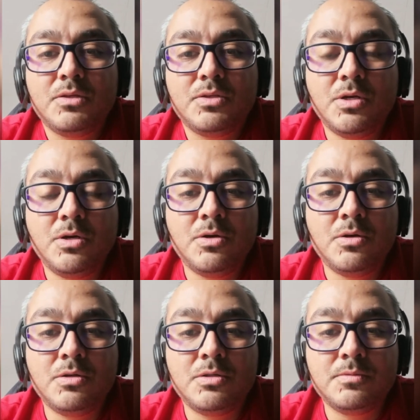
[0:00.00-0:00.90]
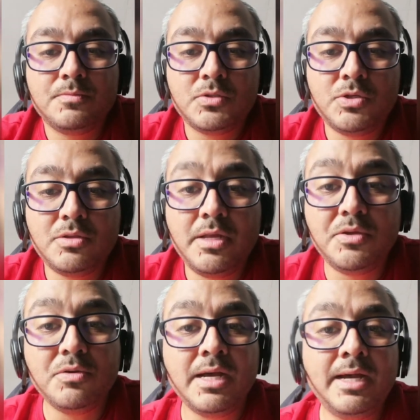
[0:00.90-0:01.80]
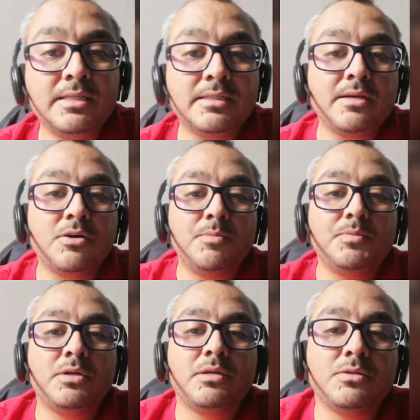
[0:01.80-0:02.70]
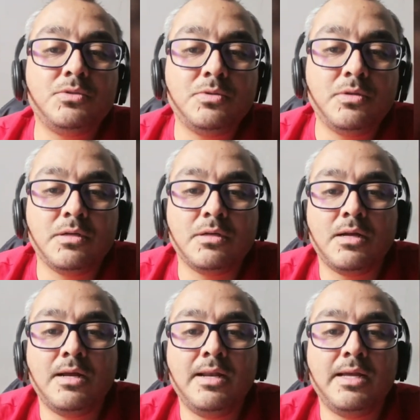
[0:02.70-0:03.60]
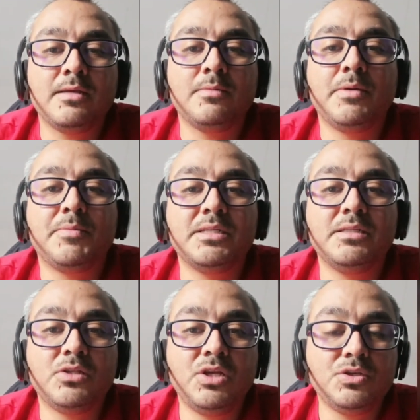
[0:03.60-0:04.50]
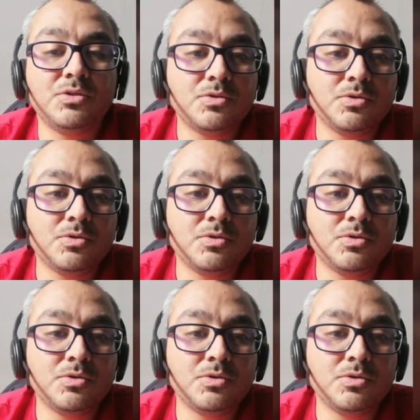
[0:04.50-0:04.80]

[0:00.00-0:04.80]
So thank you guys. I hope I like my presentation.